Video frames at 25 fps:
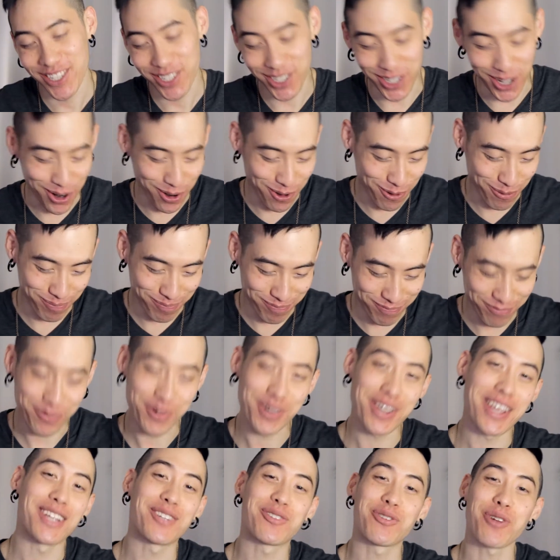So
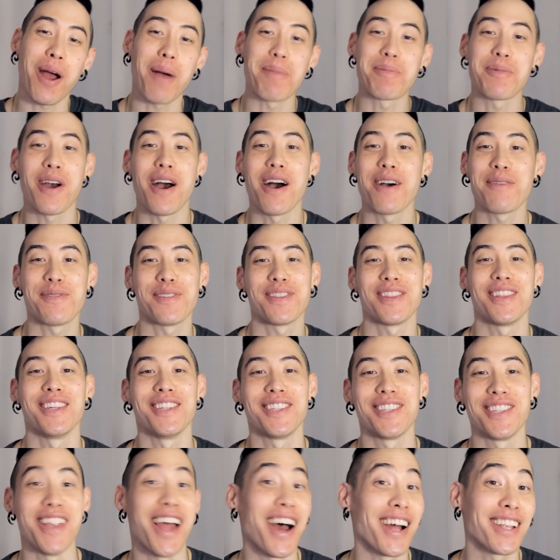we get dropped off at
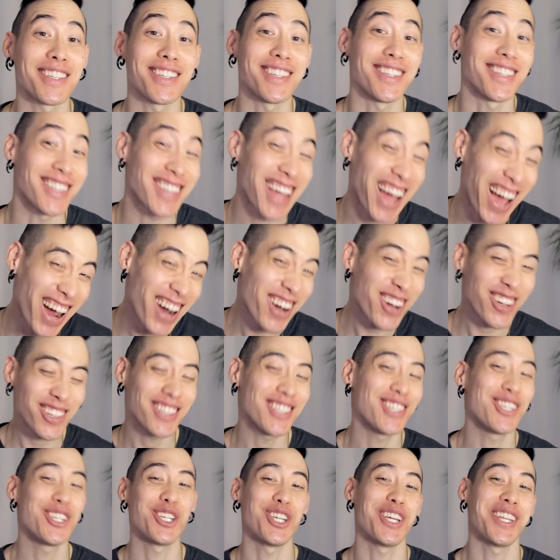this not
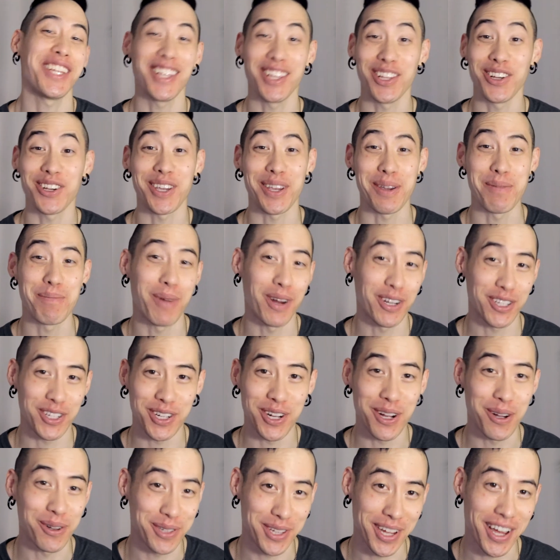entirely shitty looking budget
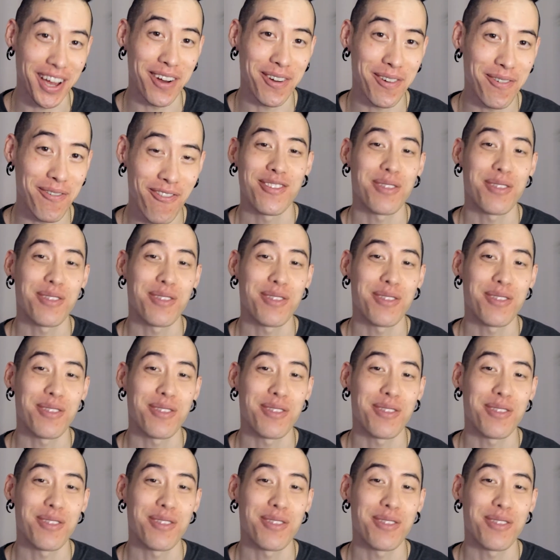hotel.